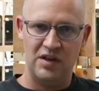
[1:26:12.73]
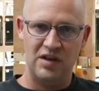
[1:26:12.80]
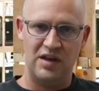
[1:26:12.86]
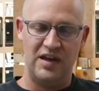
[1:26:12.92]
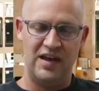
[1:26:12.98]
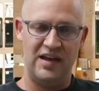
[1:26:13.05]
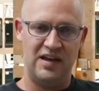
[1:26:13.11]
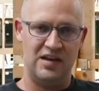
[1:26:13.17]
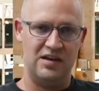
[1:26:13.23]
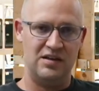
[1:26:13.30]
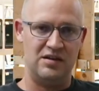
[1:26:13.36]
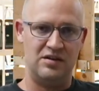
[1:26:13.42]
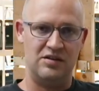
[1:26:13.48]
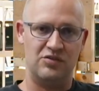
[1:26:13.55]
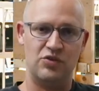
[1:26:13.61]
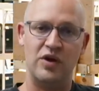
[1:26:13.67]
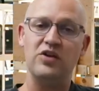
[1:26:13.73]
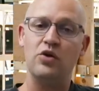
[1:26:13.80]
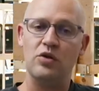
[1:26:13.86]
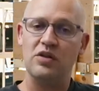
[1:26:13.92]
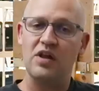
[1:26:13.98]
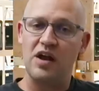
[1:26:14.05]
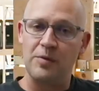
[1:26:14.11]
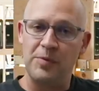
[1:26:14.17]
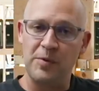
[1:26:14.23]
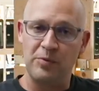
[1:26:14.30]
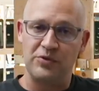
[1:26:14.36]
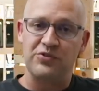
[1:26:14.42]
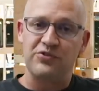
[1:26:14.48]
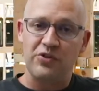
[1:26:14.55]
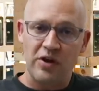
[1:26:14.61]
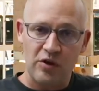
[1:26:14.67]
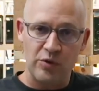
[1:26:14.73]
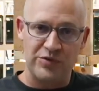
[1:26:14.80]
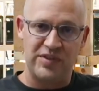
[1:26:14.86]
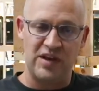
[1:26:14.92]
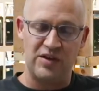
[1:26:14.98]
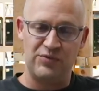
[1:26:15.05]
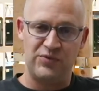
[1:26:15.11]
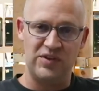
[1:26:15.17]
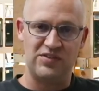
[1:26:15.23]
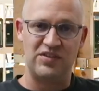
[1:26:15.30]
And so I know a lot of people struggle with that fish.